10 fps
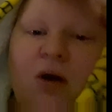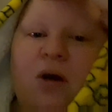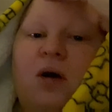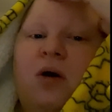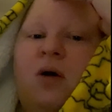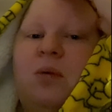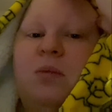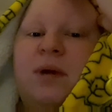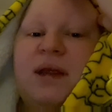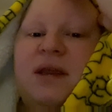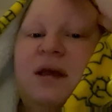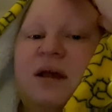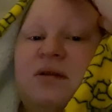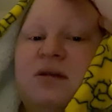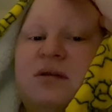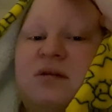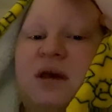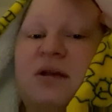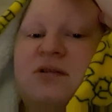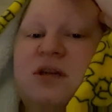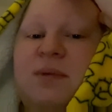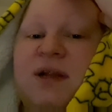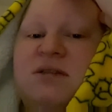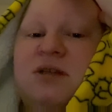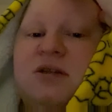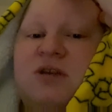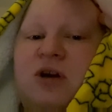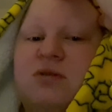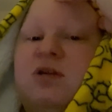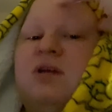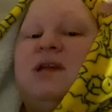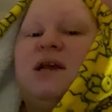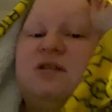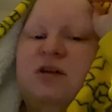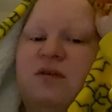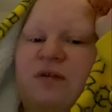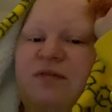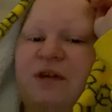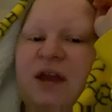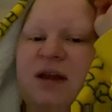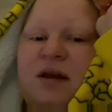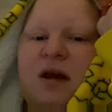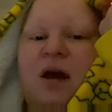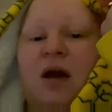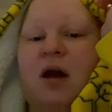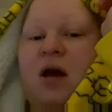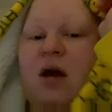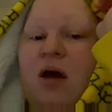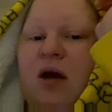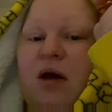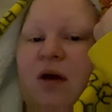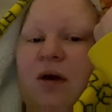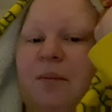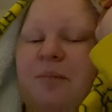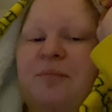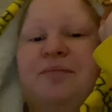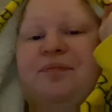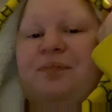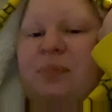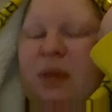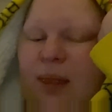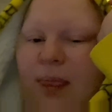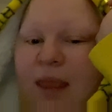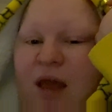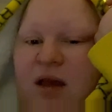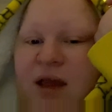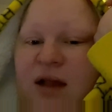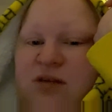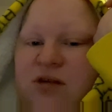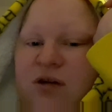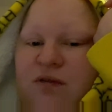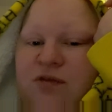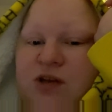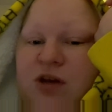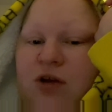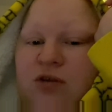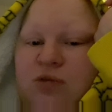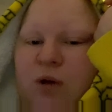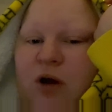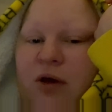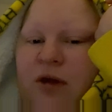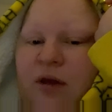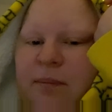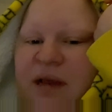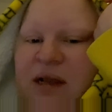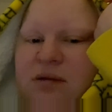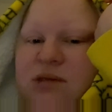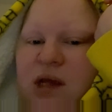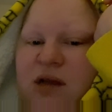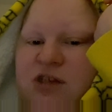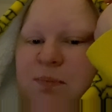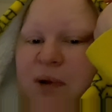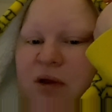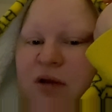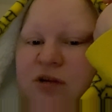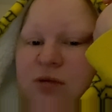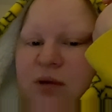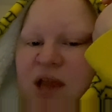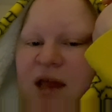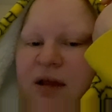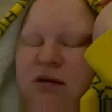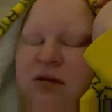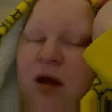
Oh, when Kelsey went to doctors, that's another thing. he asked her if she knows what hurt means, and she pointed to her legs.